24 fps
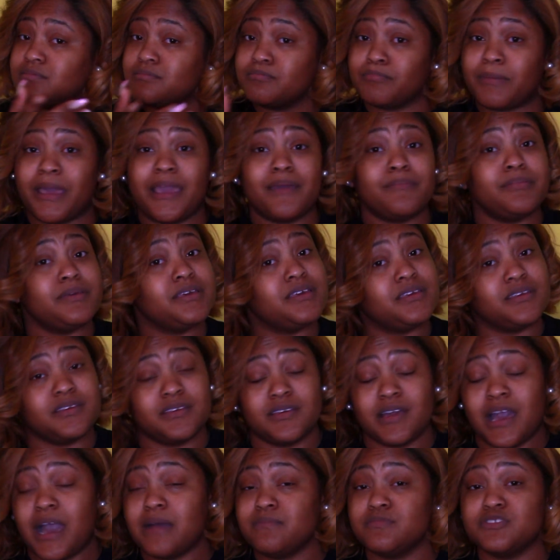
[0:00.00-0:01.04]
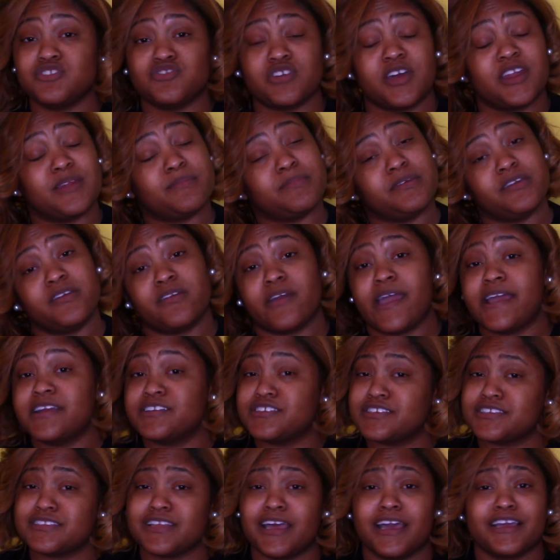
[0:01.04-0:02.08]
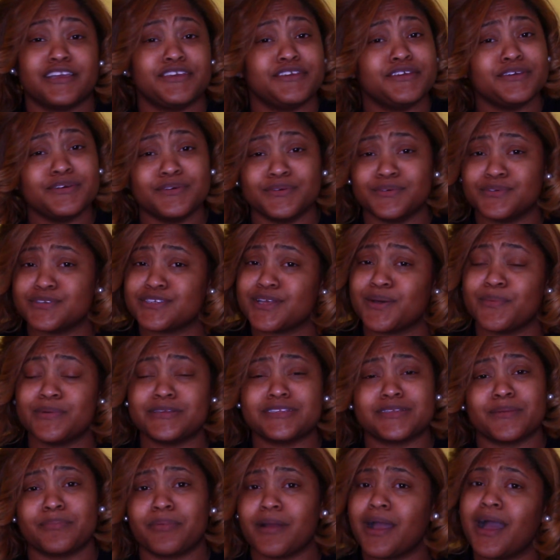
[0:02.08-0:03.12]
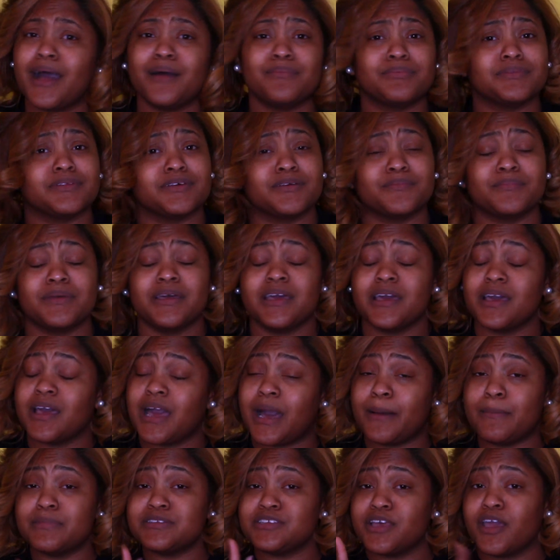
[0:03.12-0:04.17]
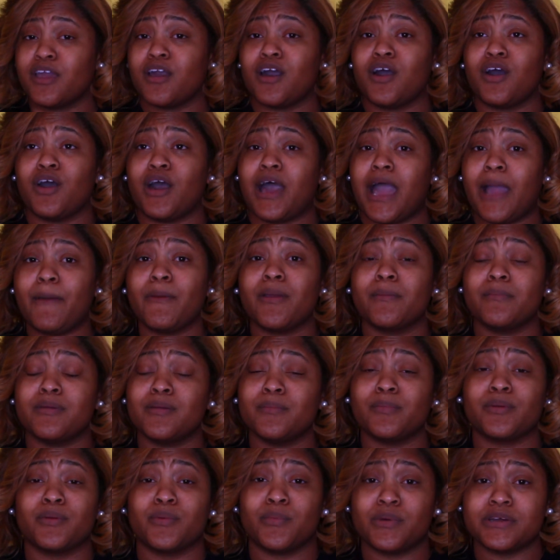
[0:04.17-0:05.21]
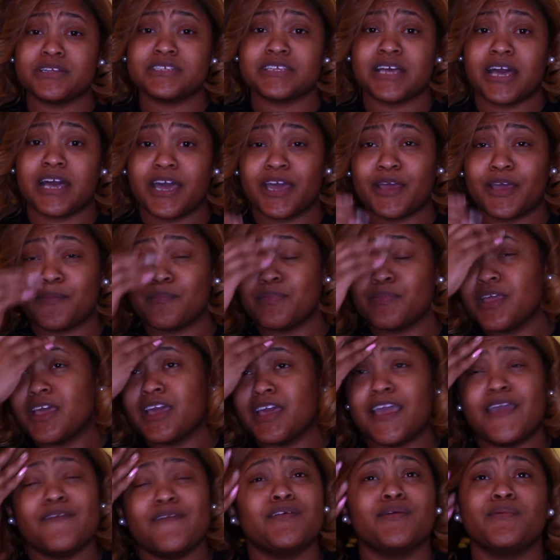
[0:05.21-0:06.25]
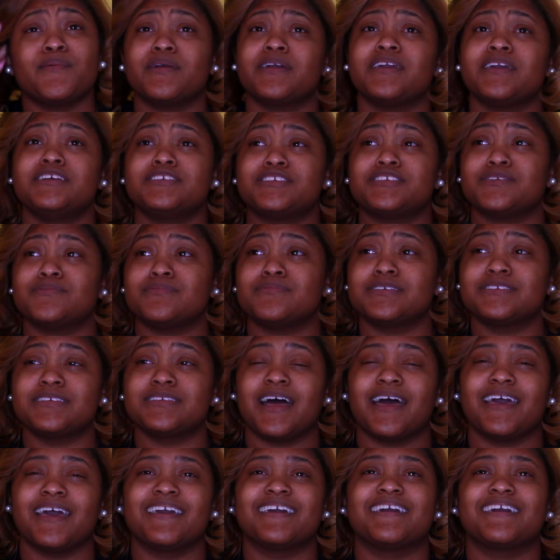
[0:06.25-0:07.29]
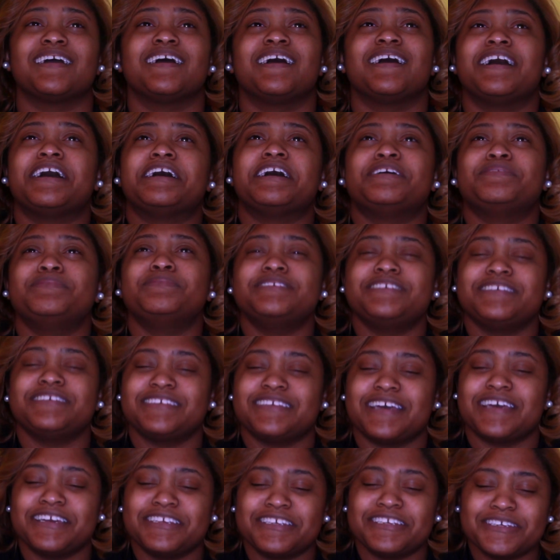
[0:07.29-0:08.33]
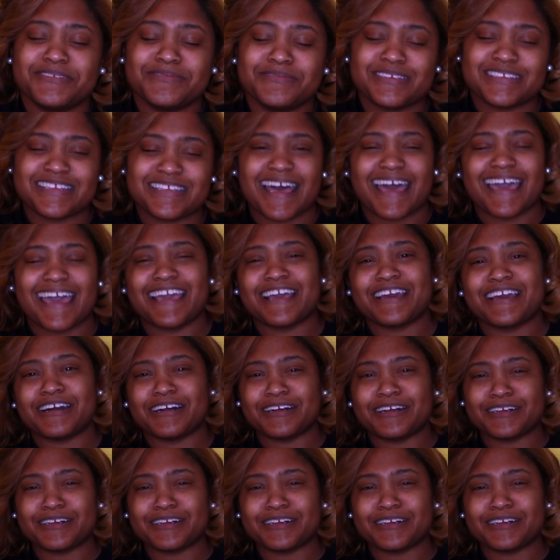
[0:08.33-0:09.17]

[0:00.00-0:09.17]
baby, I'm just trying to be great just like you. So what's the problem? I'm gonna tell y'all, I remember one time, even when Issa was like, what'd she say? She was like,